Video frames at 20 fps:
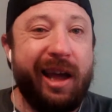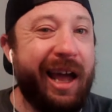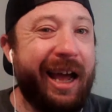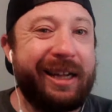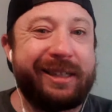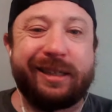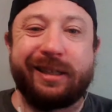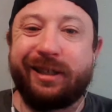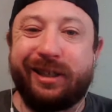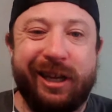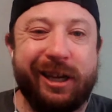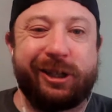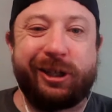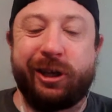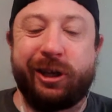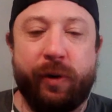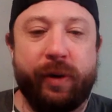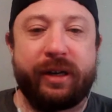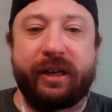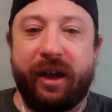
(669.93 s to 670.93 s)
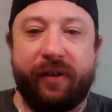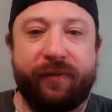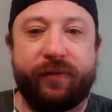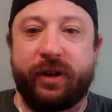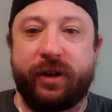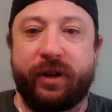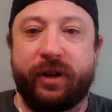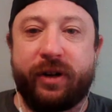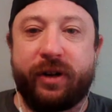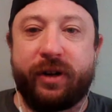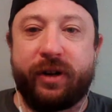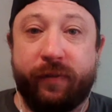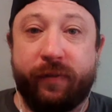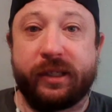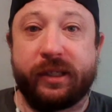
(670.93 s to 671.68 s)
as a dictionary definition of